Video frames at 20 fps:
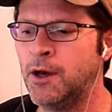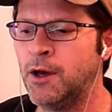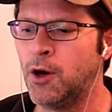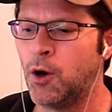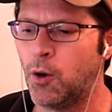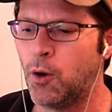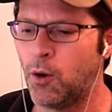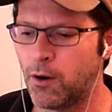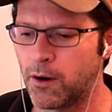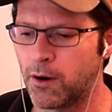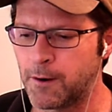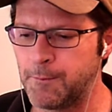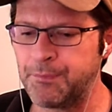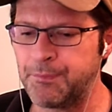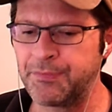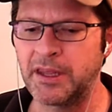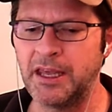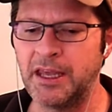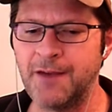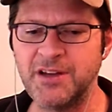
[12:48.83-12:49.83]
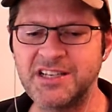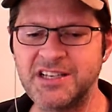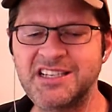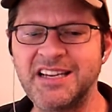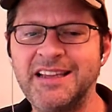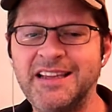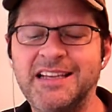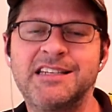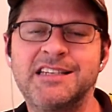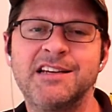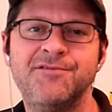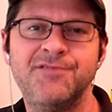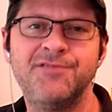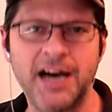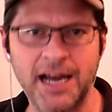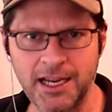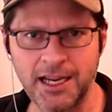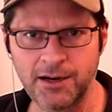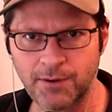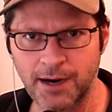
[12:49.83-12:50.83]
Or if it's in the
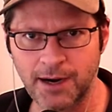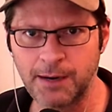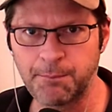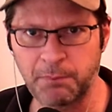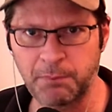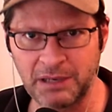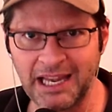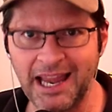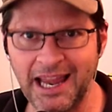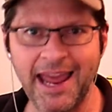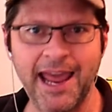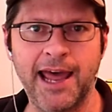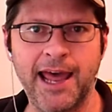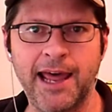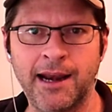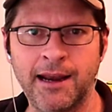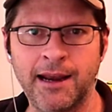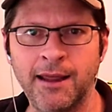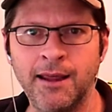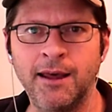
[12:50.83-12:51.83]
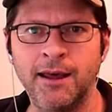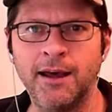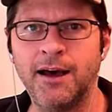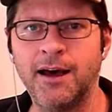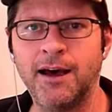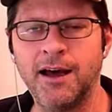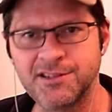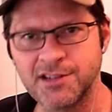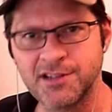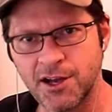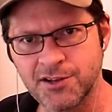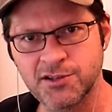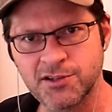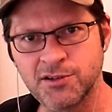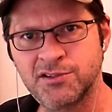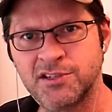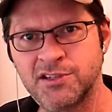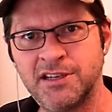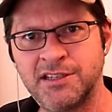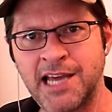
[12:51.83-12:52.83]
divine right plan, is also
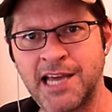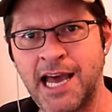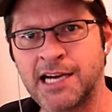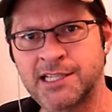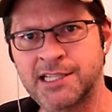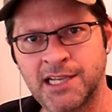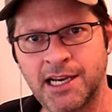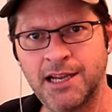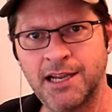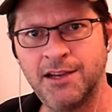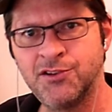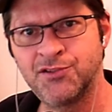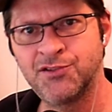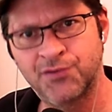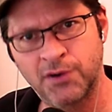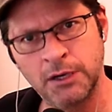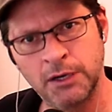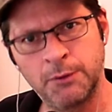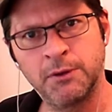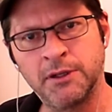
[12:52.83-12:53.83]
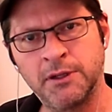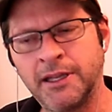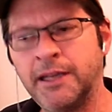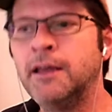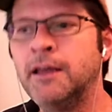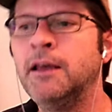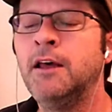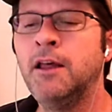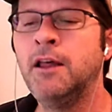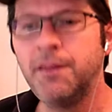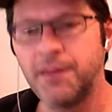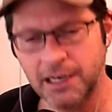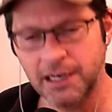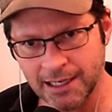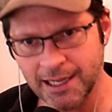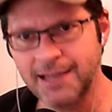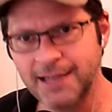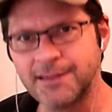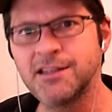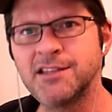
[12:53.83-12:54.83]
syntax that I use frequently, then
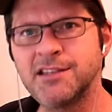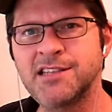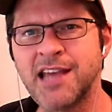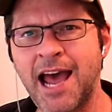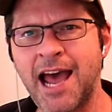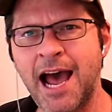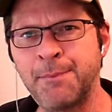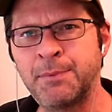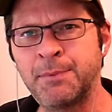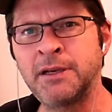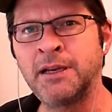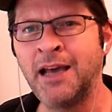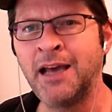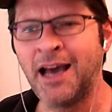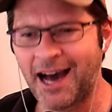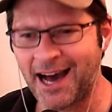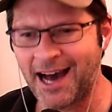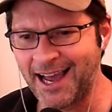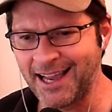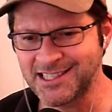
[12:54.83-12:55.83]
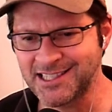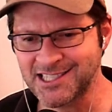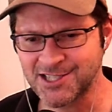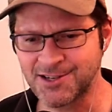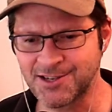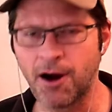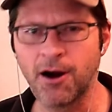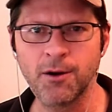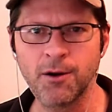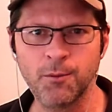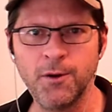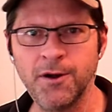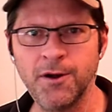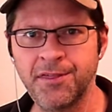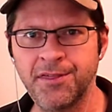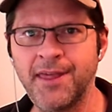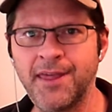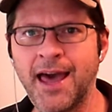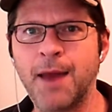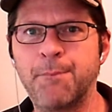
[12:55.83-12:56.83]
let this happen. I start with
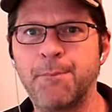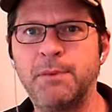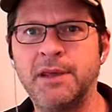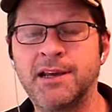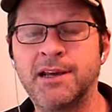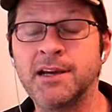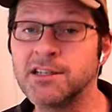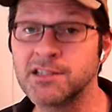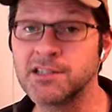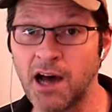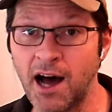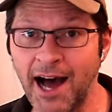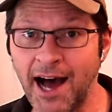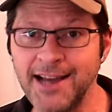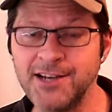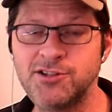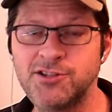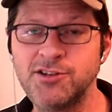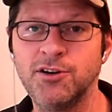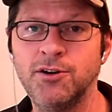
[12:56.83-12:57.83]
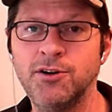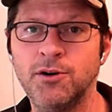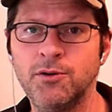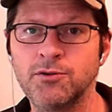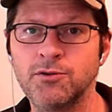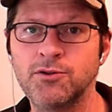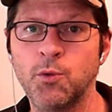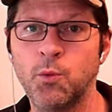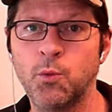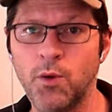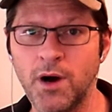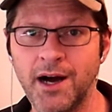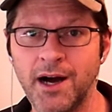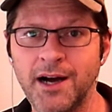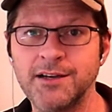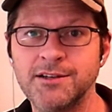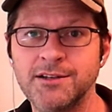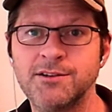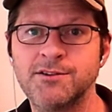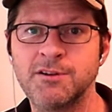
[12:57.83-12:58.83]
that because I don't
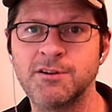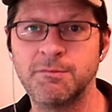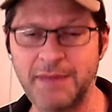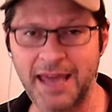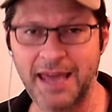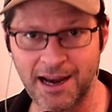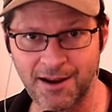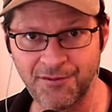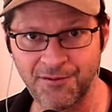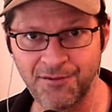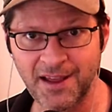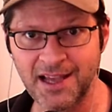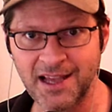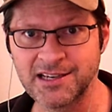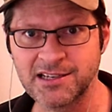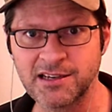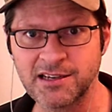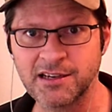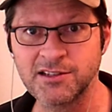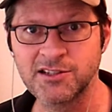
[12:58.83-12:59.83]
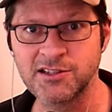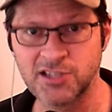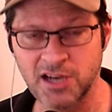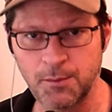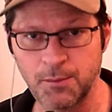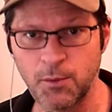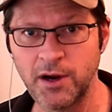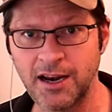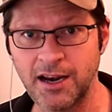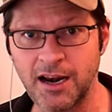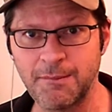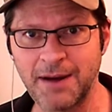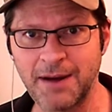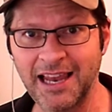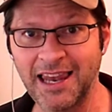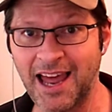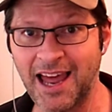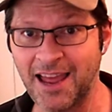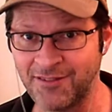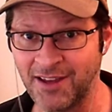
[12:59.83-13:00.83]
want to manifest someone into my
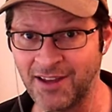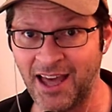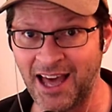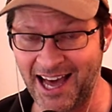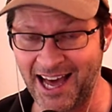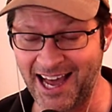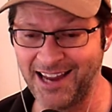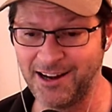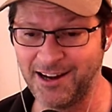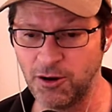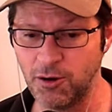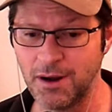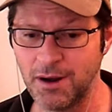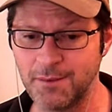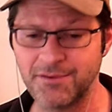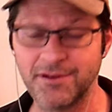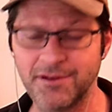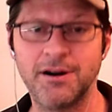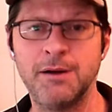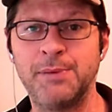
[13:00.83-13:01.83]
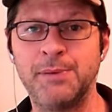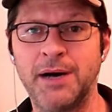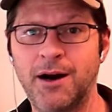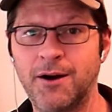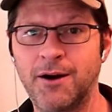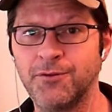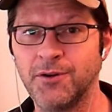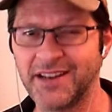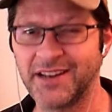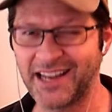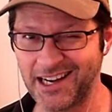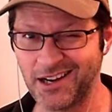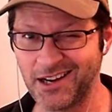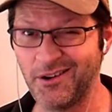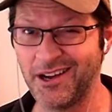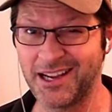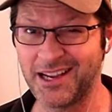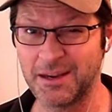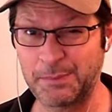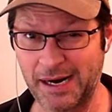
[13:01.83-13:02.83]
life. I know I'm very powerful, and I know I
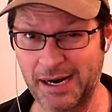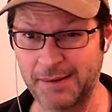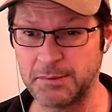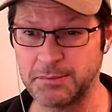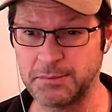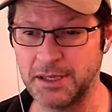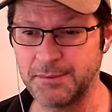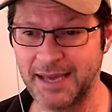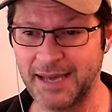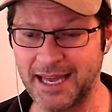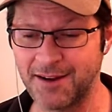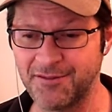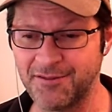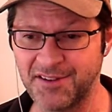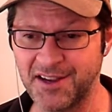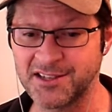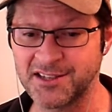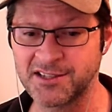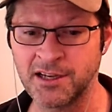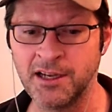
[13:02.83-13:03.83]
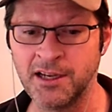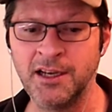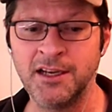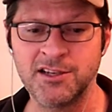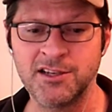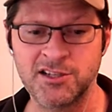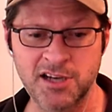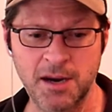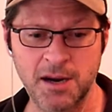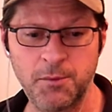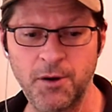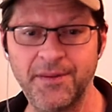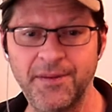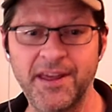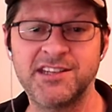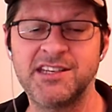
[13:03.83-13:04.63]
could probably manifest someone that's